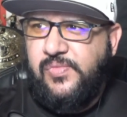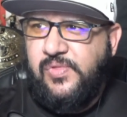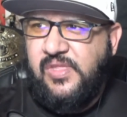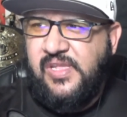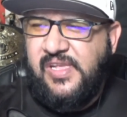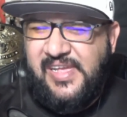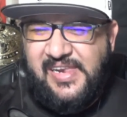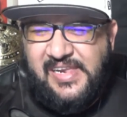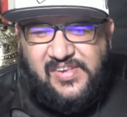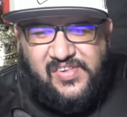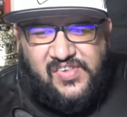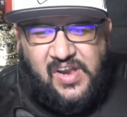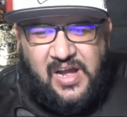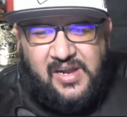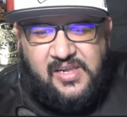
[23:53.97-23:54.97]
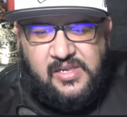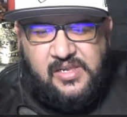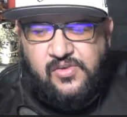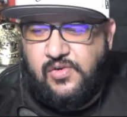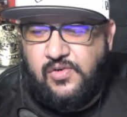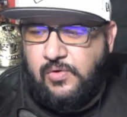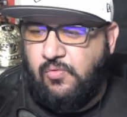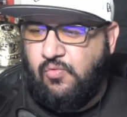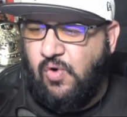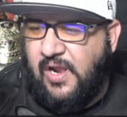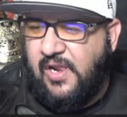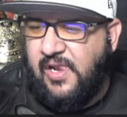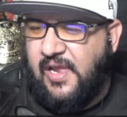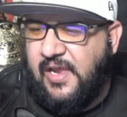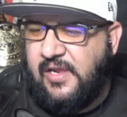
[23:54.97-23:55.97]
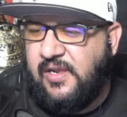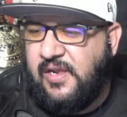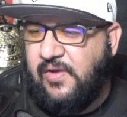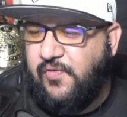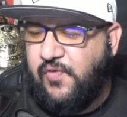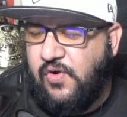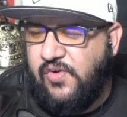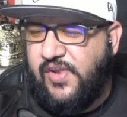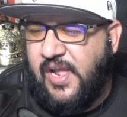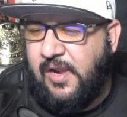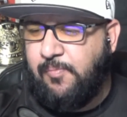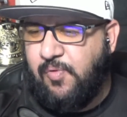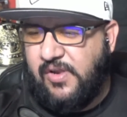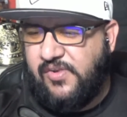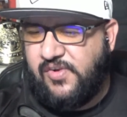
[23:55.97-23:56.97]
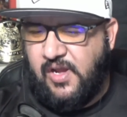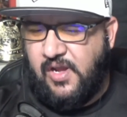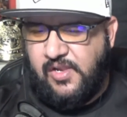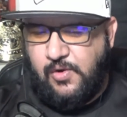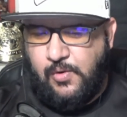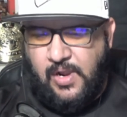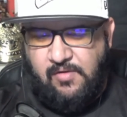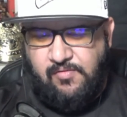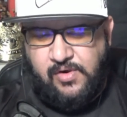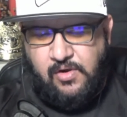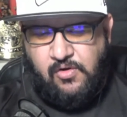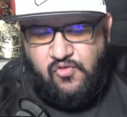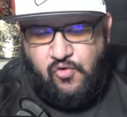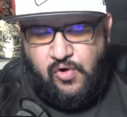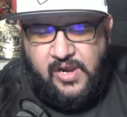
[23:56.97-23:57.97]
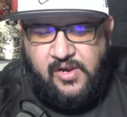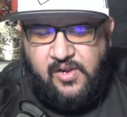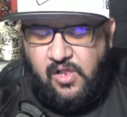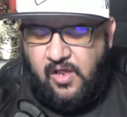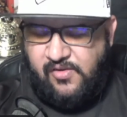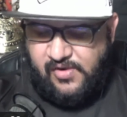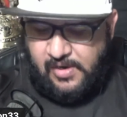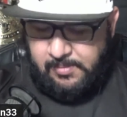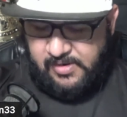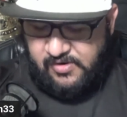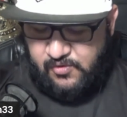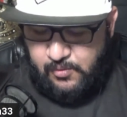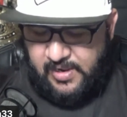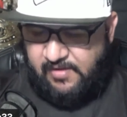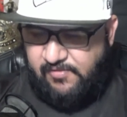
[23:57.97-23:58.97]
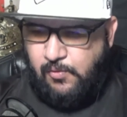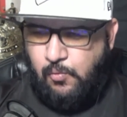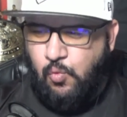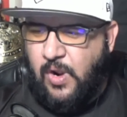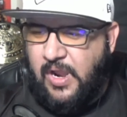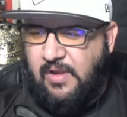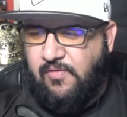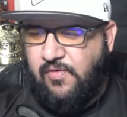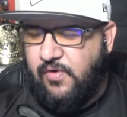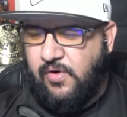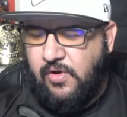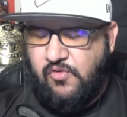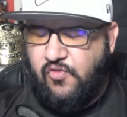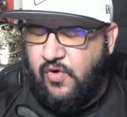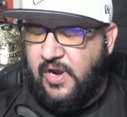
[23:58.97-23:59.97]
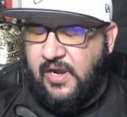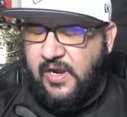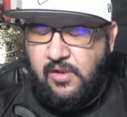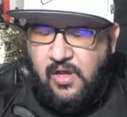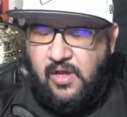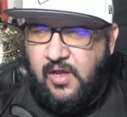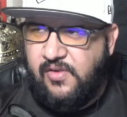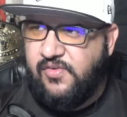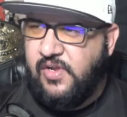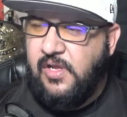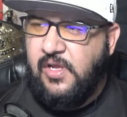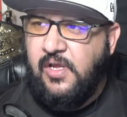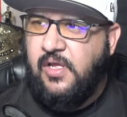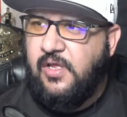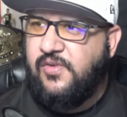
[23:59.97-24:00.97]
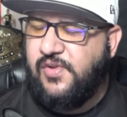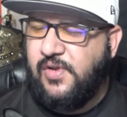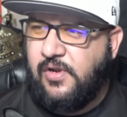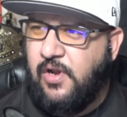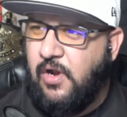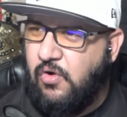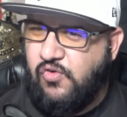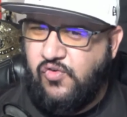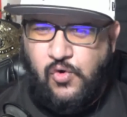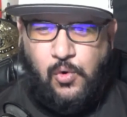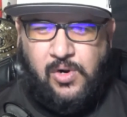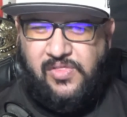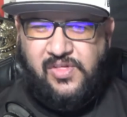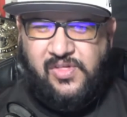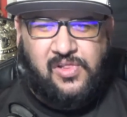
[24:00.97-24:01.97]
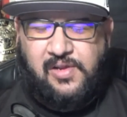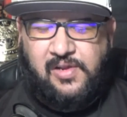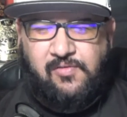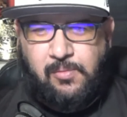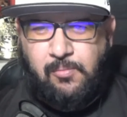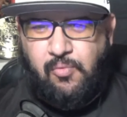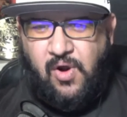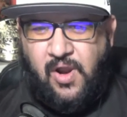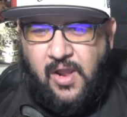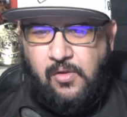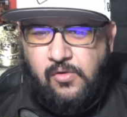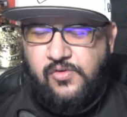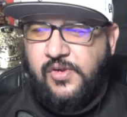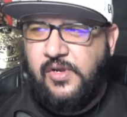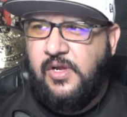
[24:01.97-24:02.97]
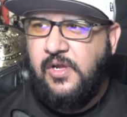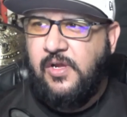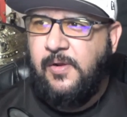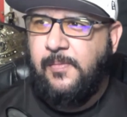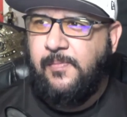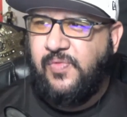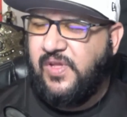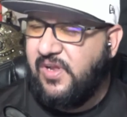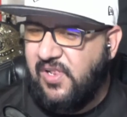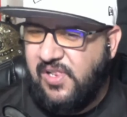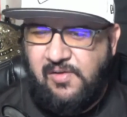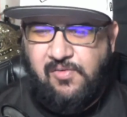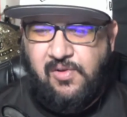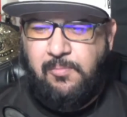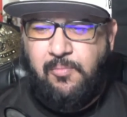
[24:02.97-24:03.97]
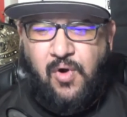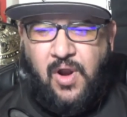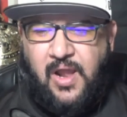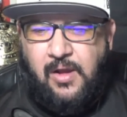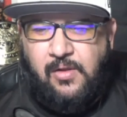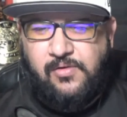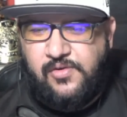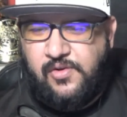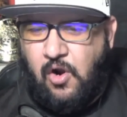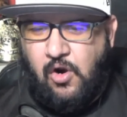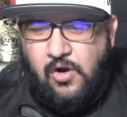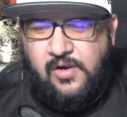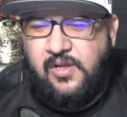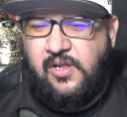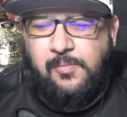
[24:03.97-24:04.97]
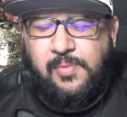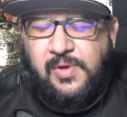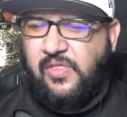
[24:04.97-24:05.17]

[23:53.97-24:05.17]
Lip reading: any stock into, right? Like, if you're Dak Prescott, you have a no-trade clause. That means you would have to waive your no-trade clause to go join the Cleveland Browns. The Cleveland Browns aren't going to be the